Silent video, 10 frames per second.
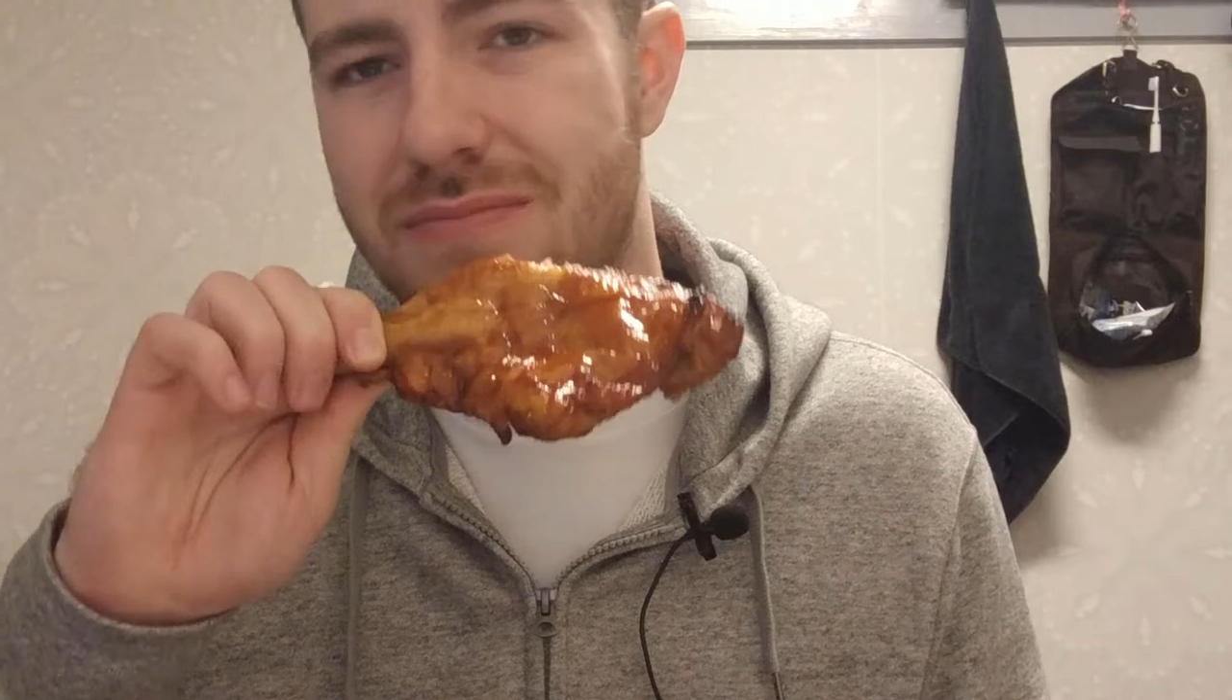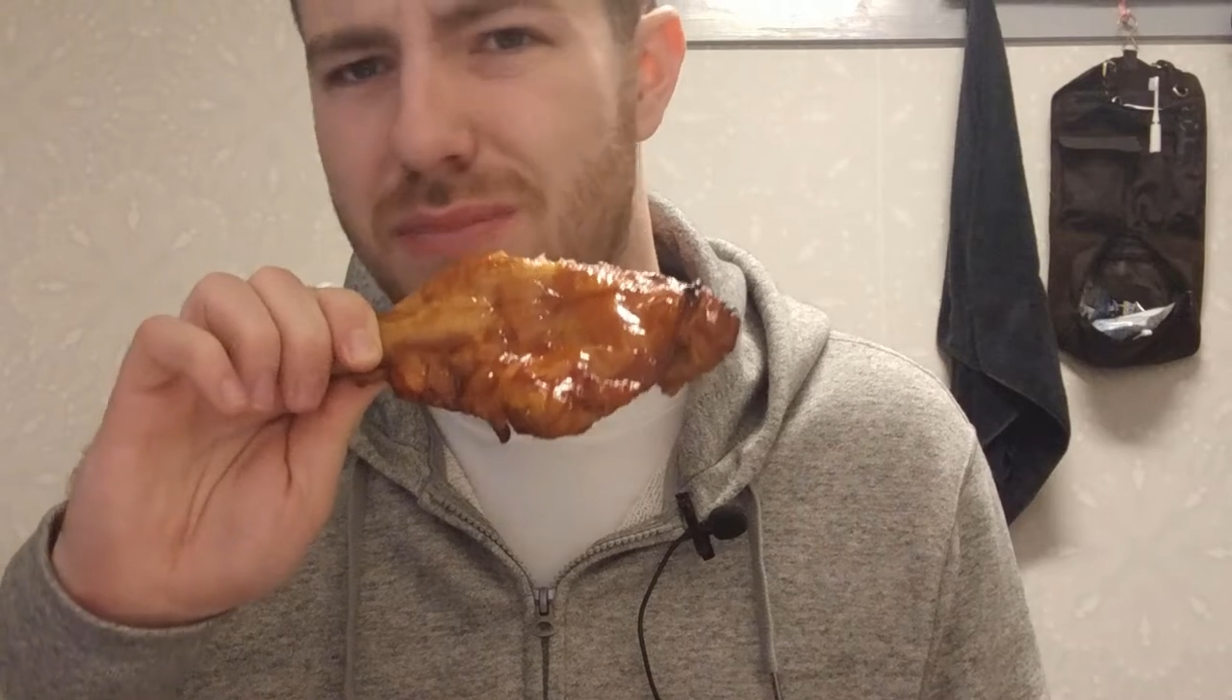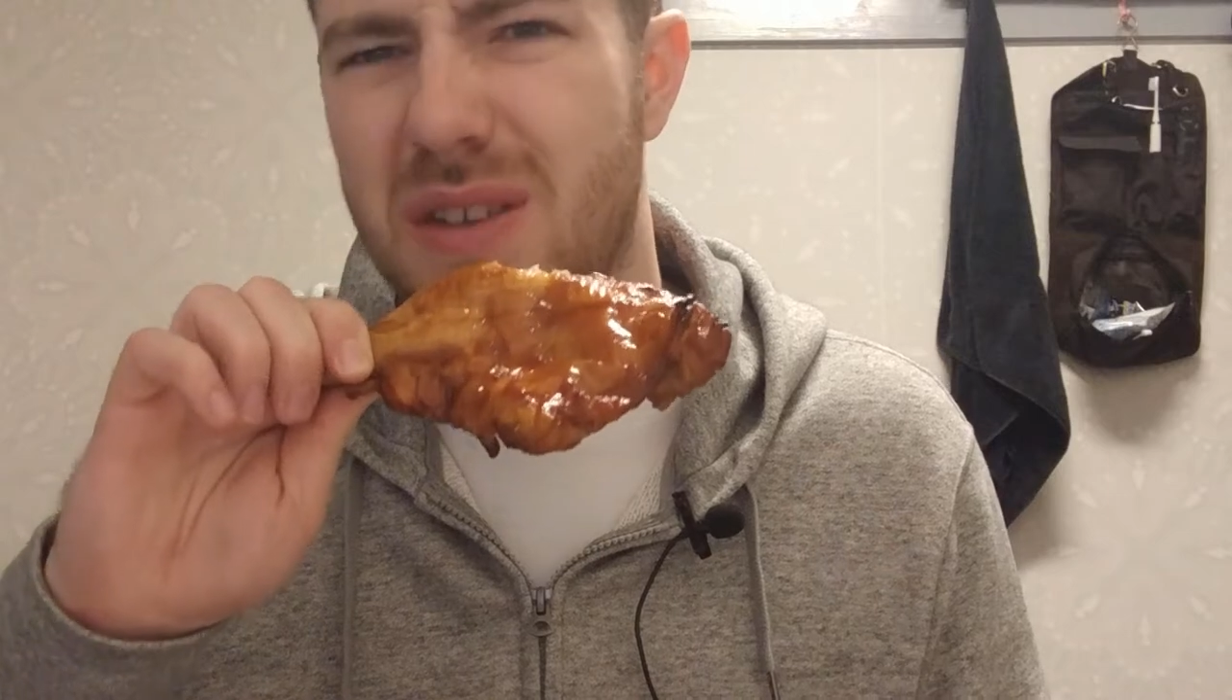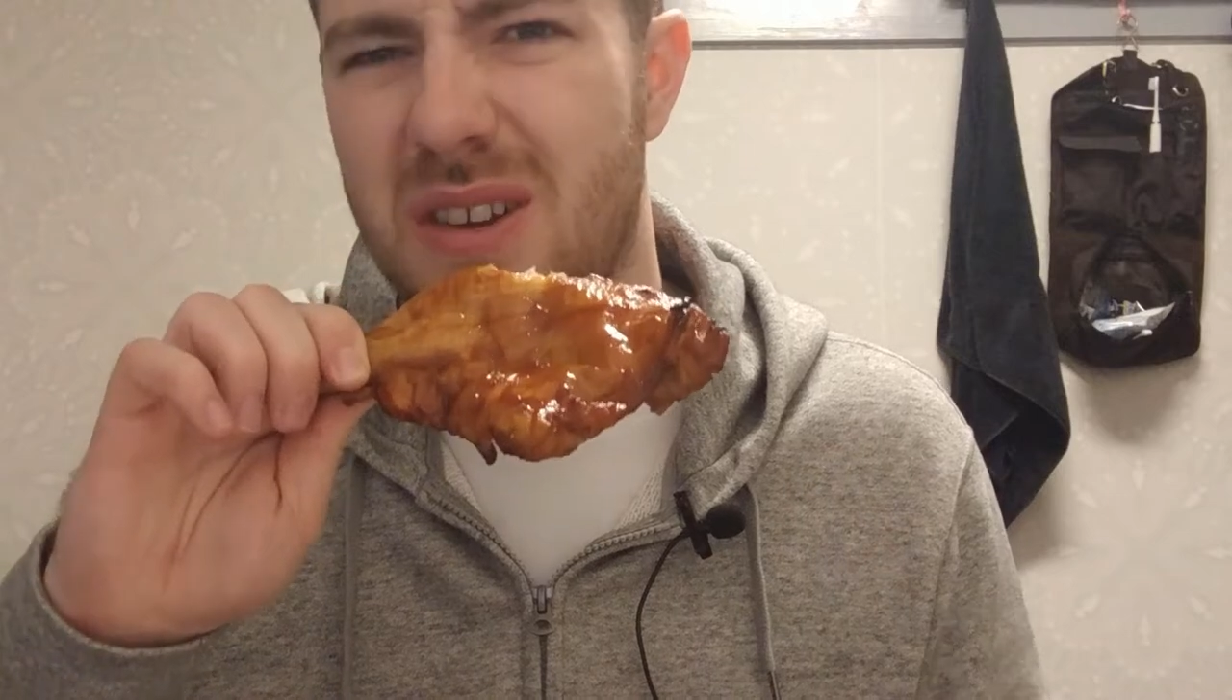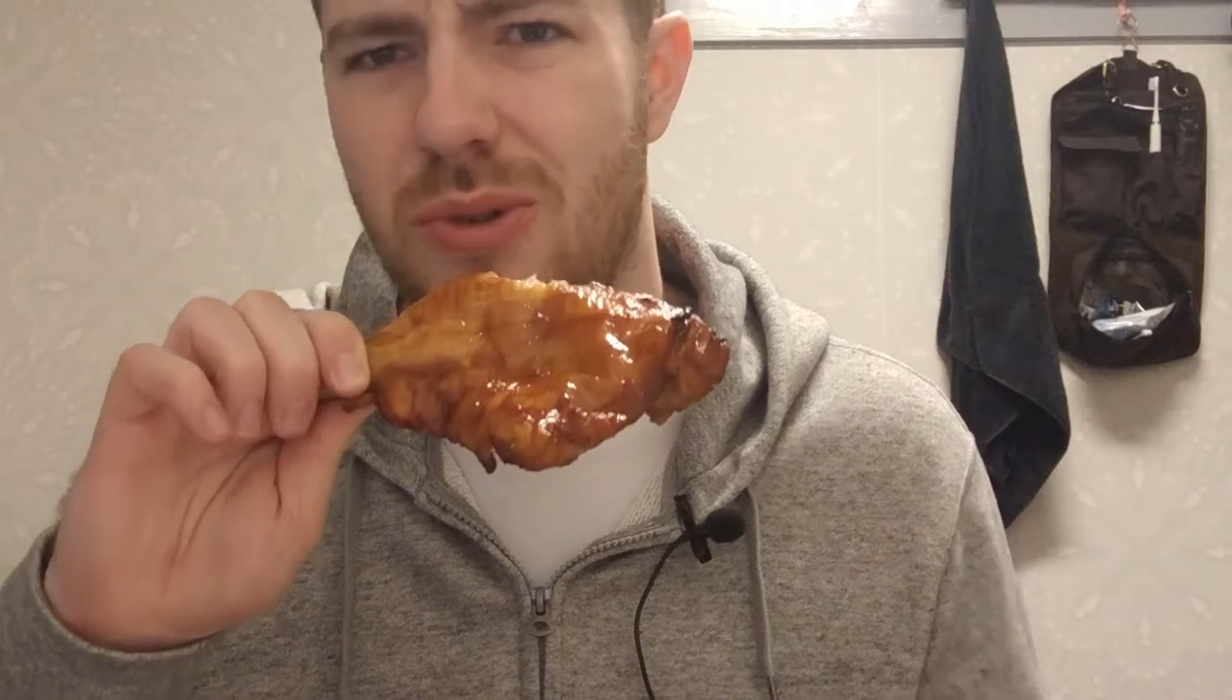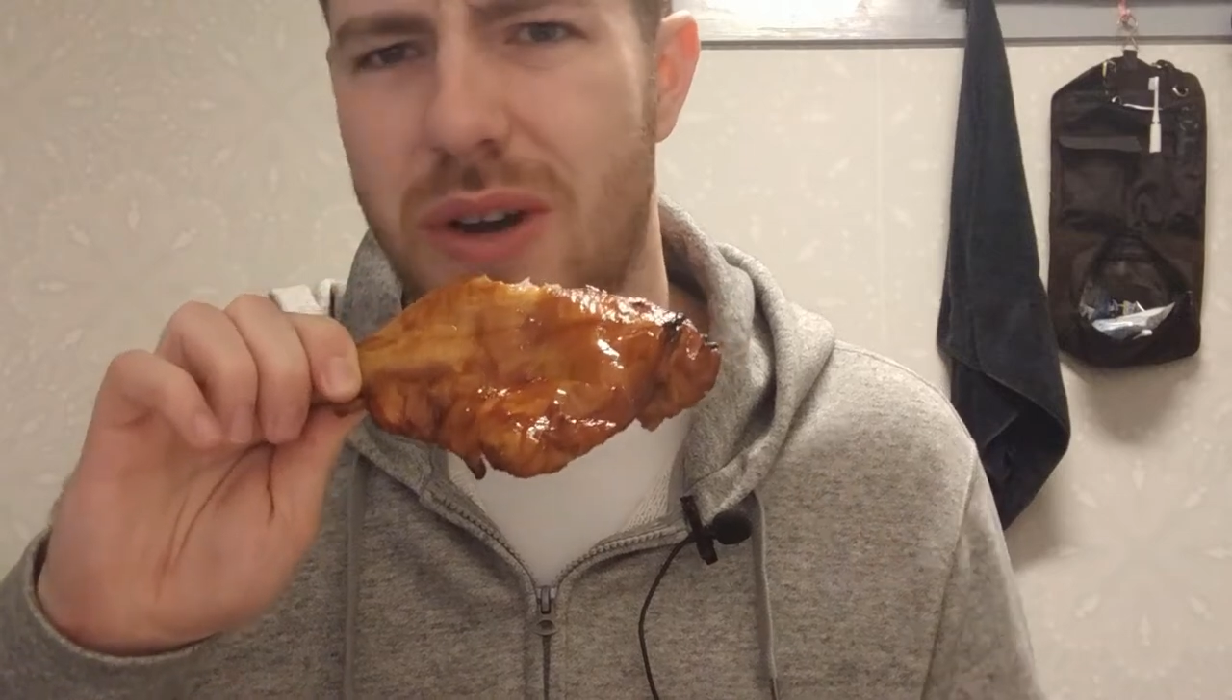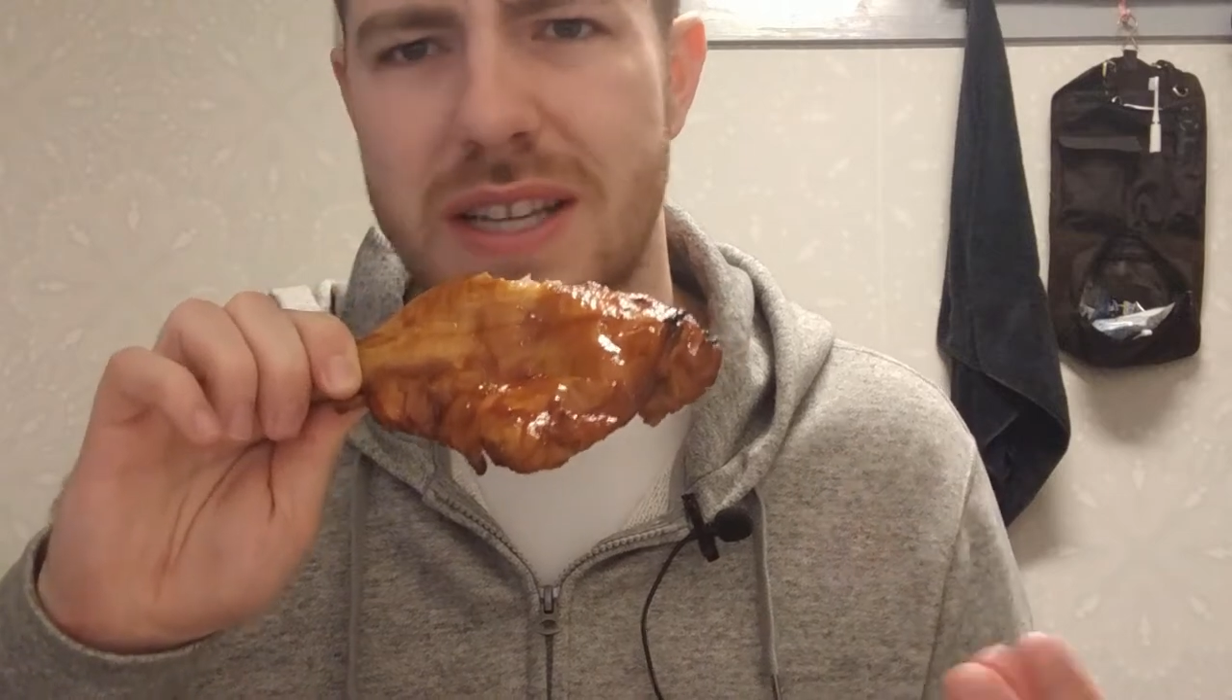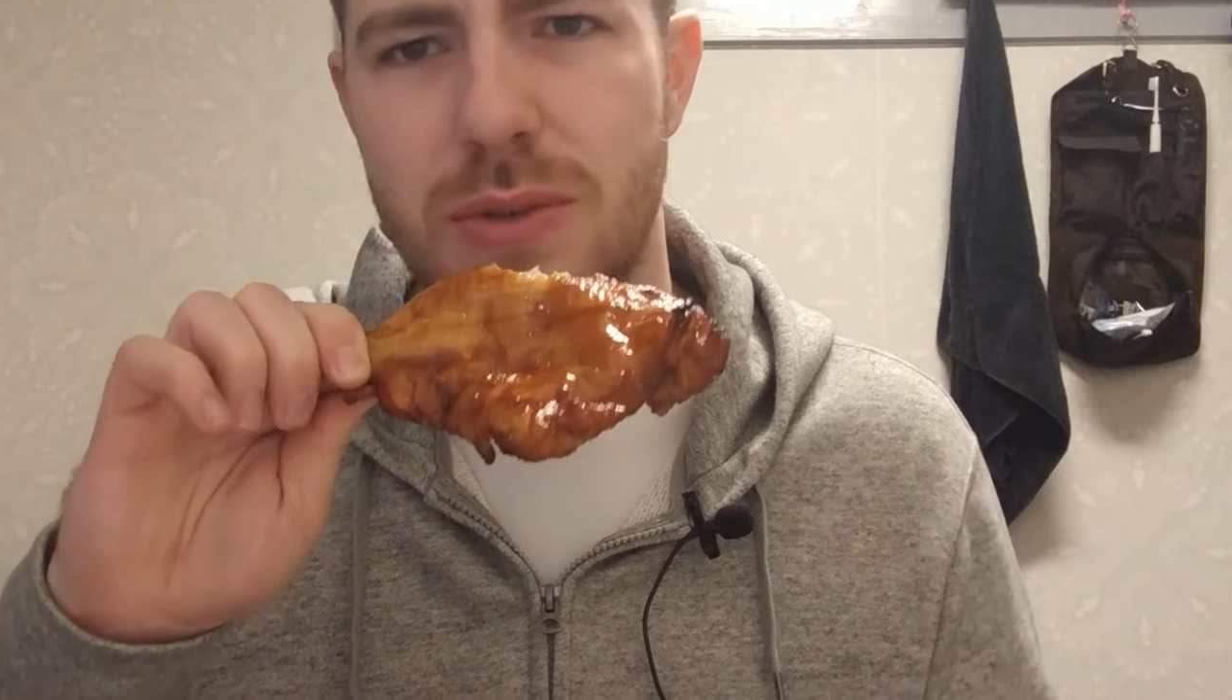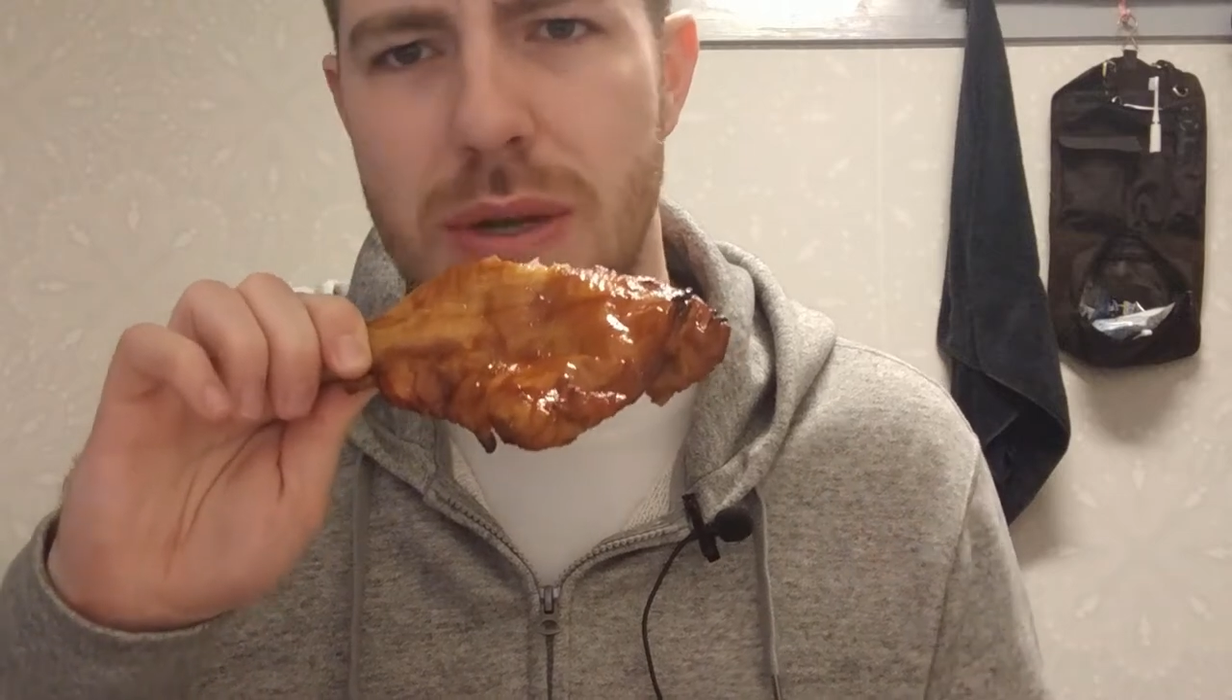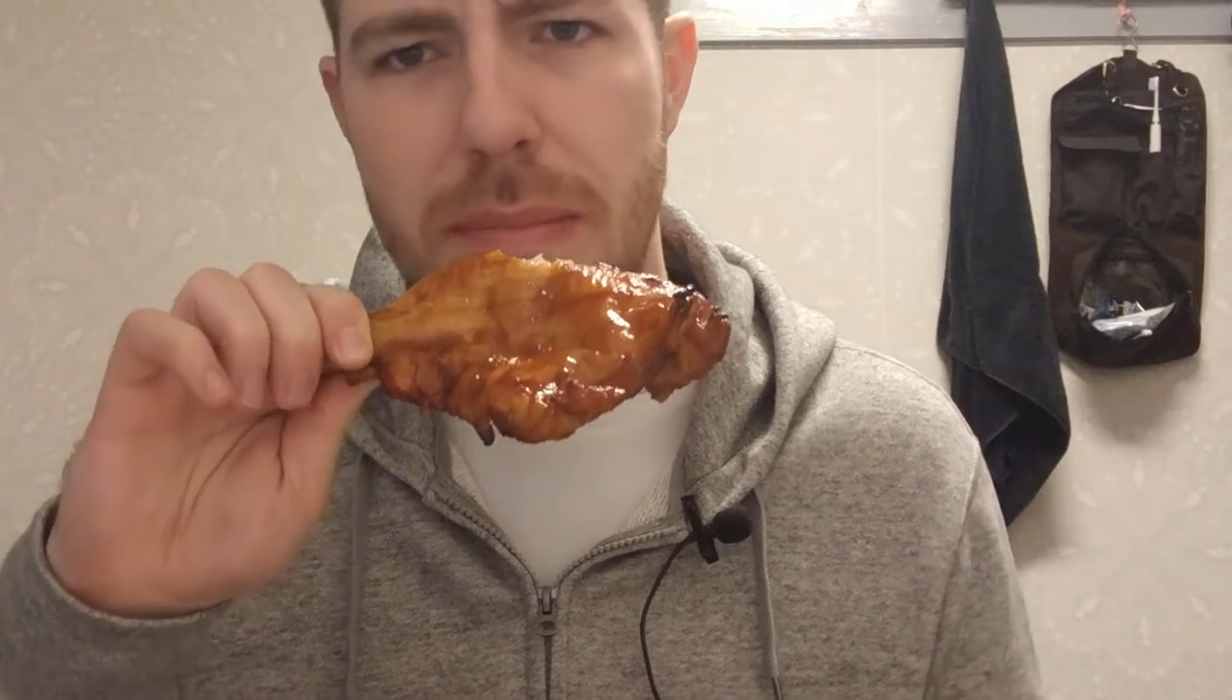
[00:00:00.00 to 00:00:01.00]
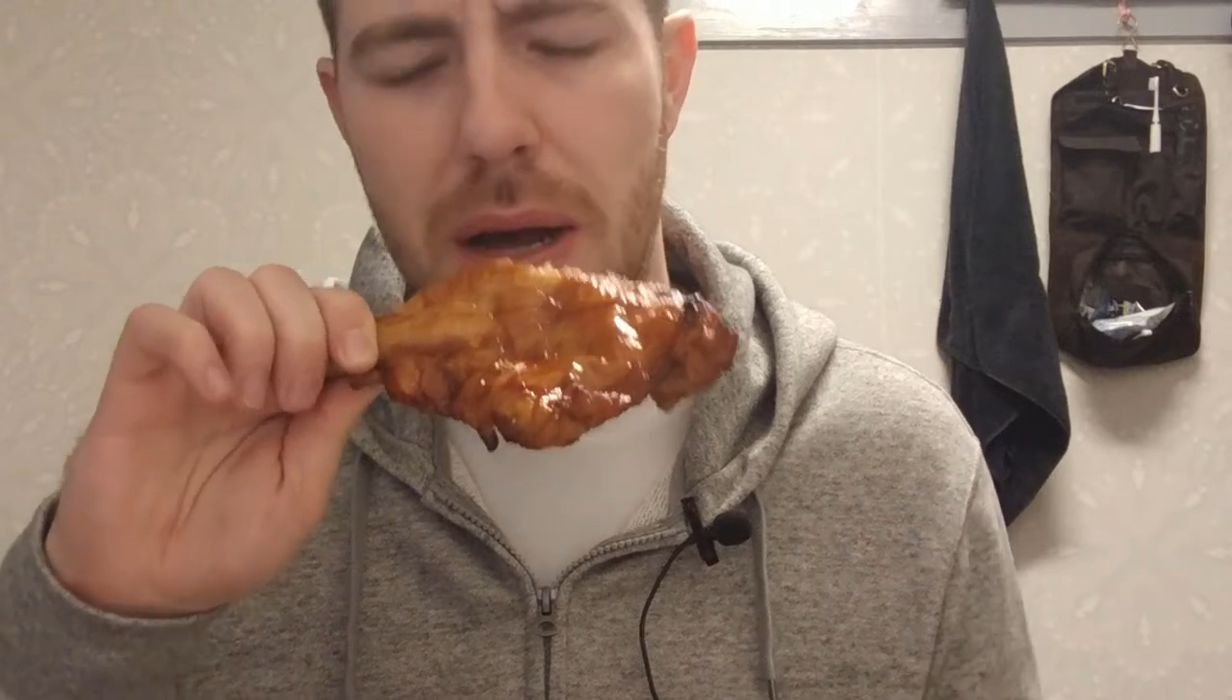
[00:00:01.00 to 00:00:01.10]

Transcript: but quite a sweet